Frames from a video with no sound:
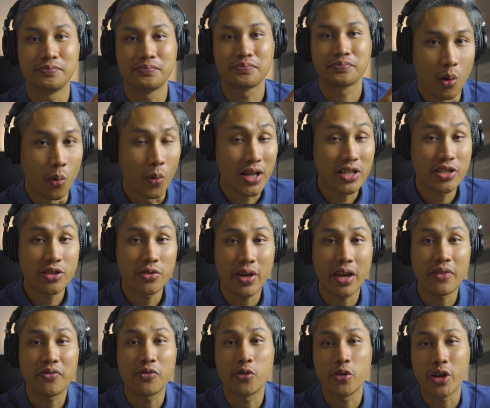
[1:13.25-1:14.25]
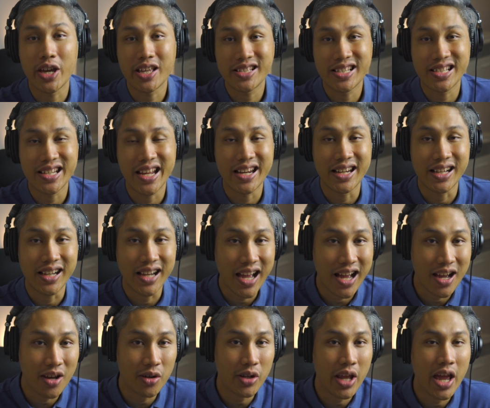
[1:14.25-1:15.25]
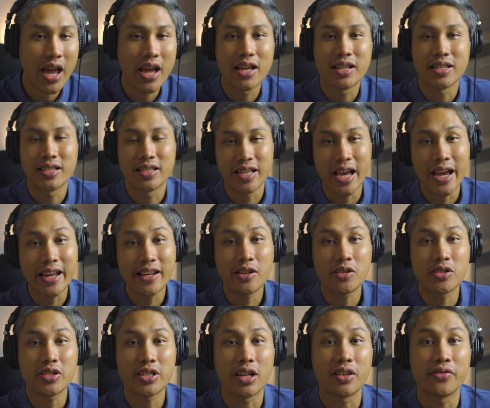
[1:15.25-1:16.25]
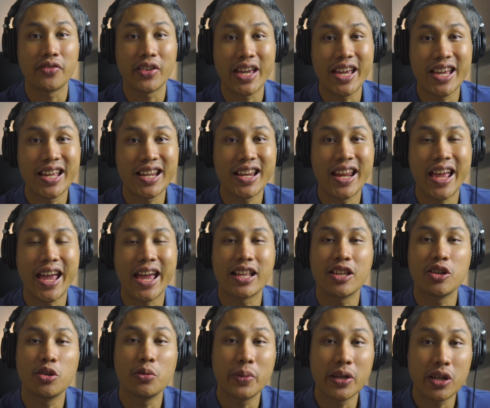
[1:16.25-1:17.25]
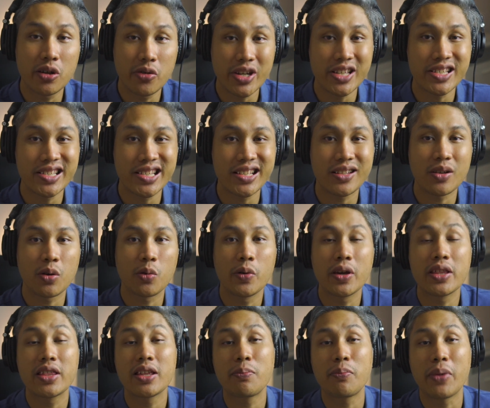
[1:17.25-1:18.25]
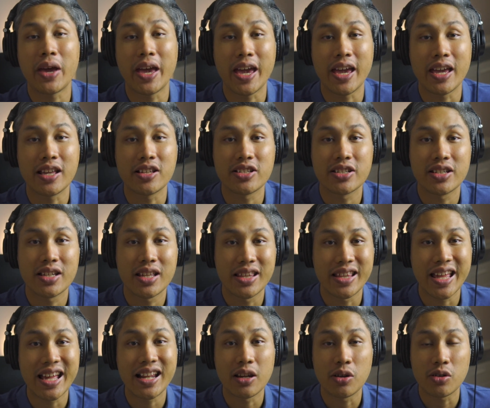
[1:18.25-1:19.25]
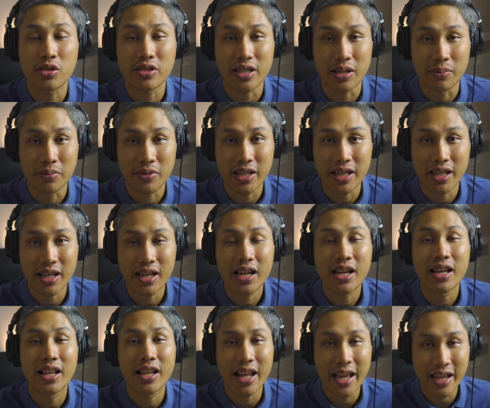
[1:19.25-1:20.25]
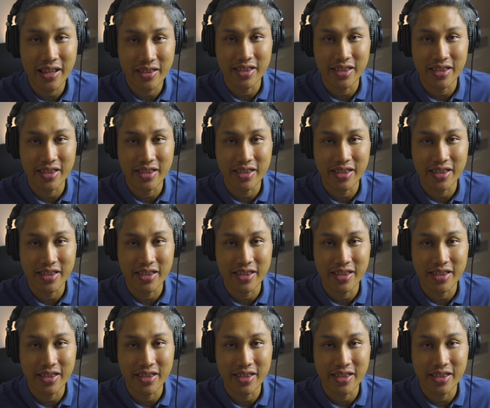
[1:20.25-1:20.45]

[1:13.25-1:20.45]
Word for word: Once you have created an account, sign yourself in and you'll be greeted with a page that looks something like